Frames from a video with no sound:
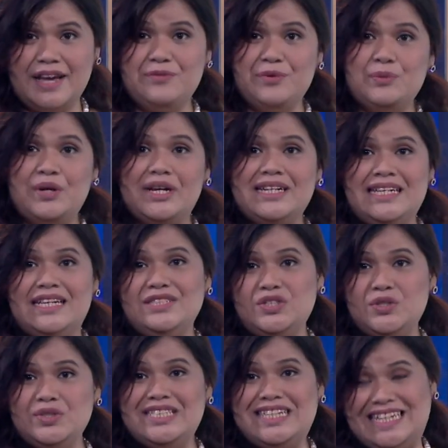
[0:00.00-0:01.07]
Everyone
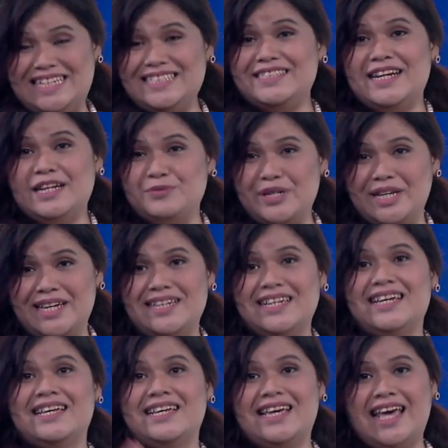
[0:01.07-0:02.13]
is using
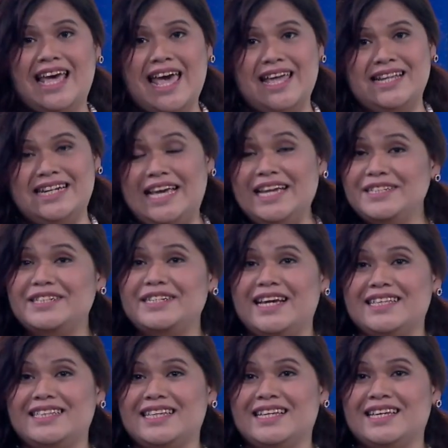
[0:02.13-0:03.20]
internetworking. And
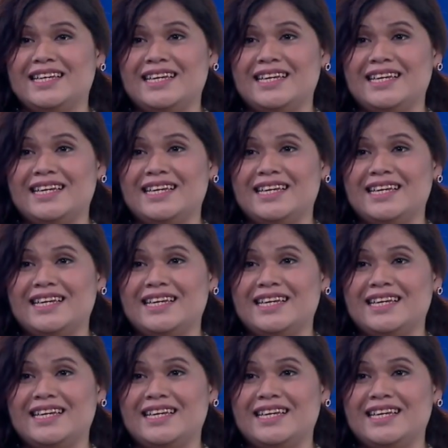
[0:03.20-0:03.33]
internet